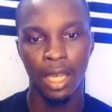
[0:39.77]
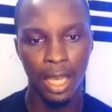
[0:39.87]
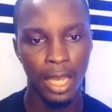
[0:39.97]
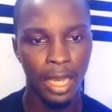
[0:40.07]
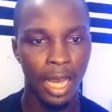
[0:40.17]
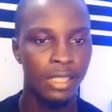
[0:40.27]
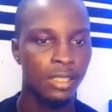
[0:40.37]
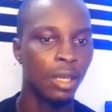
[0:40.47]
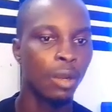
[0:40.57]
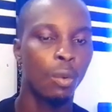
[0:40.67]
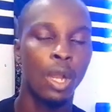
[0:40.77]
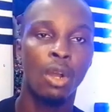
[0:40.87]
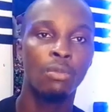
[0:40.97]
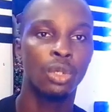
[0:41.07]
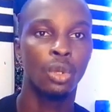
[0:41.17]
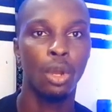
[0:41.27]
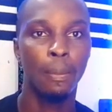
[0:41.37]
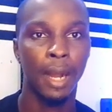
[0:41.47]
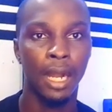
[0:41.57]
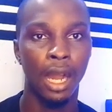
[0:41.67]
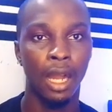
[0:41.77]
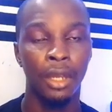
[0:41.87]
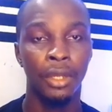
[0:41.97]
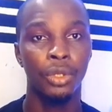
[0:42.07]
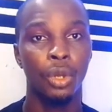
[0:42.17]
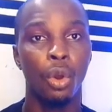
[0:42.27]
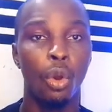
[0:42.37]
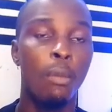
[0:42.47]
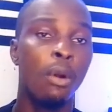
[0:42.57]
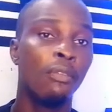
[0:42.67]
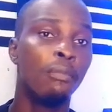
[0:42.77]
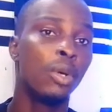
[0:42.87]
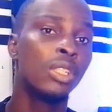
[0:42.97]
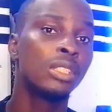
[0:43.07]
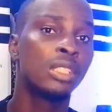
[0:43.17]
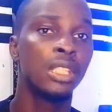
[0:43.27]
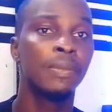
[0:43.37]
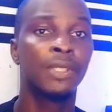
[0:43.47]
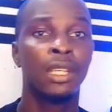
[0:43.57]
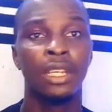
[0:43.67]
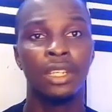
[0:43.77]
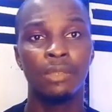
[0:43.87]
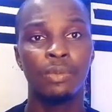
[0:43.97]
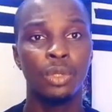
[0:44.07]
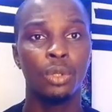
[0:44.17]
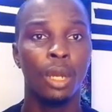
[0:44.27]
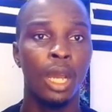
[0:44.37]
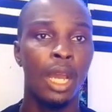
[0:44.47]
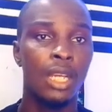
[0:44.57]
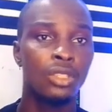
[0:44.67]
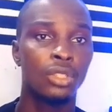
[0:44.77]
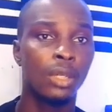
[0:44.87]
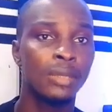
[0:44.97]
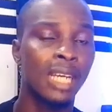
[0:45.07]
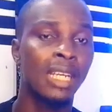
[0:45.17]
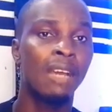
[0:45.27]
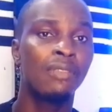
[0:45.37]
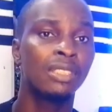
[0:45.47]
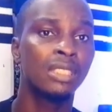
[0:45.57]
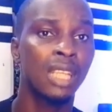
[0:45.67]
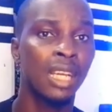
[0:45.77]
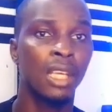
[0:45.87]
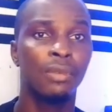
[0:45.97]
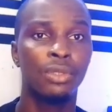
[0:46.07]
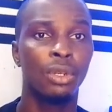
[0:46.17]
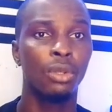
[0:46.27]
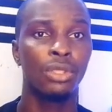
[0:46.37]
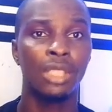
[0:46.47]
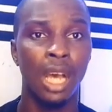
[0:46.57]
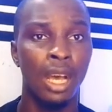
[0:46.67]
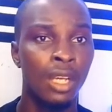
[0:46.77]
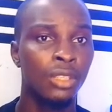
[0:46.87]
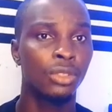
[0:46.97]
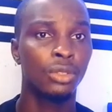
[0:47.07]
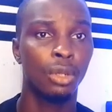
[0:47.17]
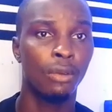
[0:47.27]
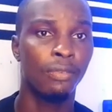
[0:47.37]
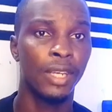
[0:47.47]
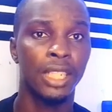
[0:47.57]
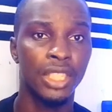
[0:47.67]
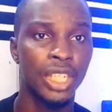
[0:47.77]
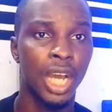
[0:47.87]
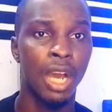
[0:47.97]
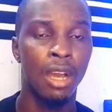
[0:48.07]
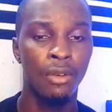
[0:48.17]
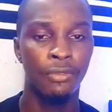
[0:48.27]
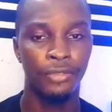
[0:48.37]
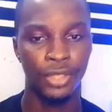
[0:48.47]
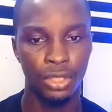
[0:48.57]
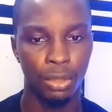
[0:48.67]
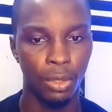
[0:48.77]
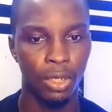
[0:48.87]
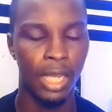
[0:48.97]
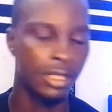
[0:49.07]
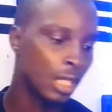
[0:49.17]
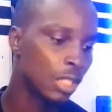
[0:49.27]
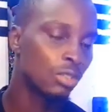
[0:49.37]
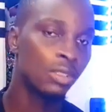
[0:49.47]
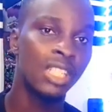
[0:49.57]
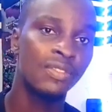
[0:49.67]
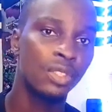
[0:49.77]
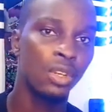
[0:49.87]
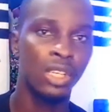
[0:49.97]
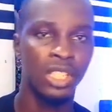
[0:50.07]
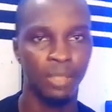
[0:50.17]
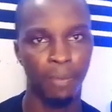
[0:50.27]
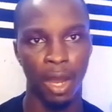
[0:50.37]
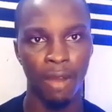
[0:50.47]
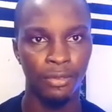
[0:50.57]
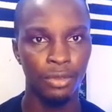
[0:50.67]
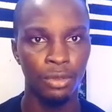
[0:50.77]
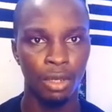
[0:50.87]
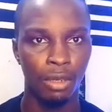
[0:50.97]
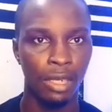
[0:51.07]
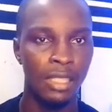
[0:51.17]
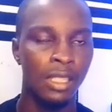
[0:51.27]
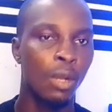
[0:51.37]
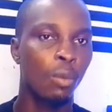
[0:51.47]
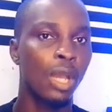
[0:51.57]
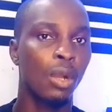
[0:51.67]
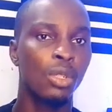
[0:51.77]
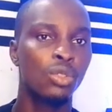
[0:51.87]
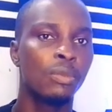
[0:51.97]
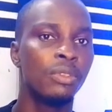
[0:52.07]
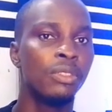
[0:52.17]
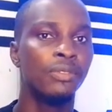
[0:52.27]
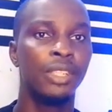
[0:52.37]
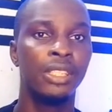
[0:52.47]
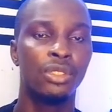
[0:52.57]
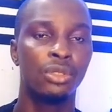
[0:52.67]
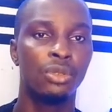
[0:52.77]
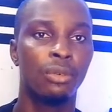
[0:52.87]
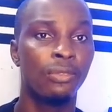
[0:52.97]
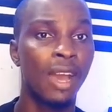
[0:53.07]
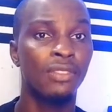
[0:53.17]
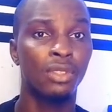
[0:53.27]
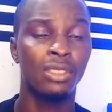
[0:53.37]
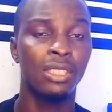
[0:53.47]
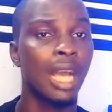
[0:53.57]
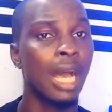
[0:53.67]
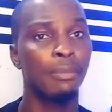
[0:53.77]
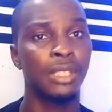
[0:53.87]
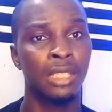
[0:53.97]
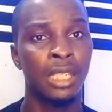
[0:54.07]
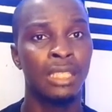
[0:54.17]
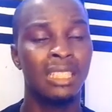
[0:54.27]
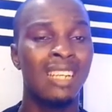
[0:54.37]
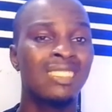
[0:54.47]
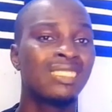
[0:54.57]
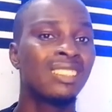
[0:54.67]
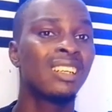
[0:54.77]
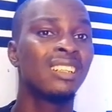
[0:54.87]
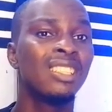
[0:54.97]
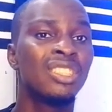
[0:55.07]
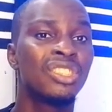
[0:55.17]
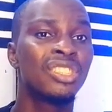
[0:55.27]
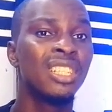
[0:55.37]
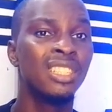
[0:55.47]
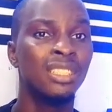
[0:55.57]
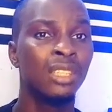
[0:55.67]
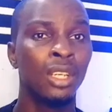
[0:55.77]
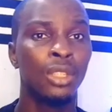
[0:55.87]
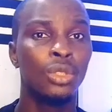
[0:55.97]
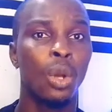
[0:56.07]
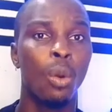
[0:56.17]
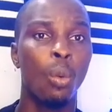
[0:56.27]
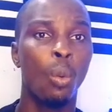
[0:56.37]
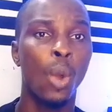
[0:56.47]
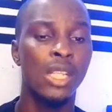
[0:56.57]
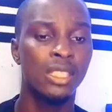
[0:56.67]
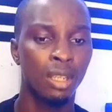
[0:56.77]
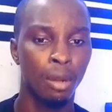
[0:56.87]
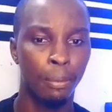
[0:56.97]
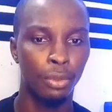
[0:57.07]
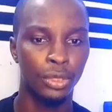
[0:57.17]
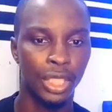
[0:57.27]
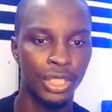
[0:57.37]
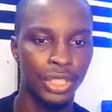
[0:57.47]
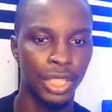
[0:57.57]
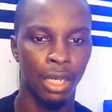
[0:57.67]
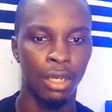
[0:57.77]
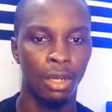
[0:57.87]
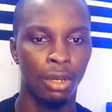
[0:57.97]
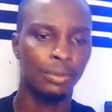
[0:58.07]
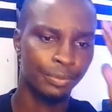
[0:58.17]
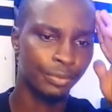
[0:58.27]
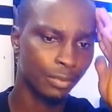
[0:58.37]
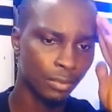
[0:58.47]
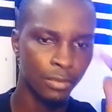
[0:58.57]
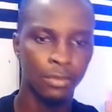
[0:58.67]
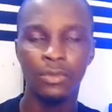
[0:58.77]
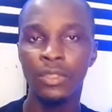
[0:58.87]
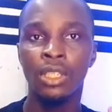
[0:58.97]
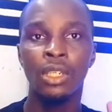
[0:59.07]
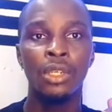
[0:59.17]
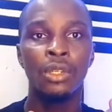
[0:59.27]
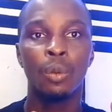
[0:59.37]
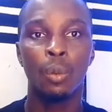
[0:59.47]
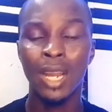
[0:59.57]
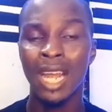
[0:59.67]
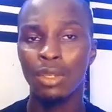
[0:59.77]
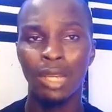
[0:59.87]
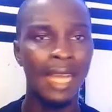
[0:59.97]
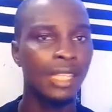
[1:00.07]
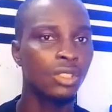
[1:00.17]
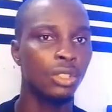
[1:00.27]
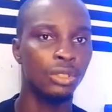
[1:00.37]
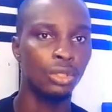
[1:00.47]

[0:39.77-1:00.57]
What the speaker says: Hey guys, welcome to Coin Packer, your home of money tips, crypto, airdrops, and everything that keeps you closer to your financial freedom. All right. Today's video is powerful. All right. We are going to be revealing to you 5 toxic habits that is secretly draining your wealth potential. Now, whether you like it or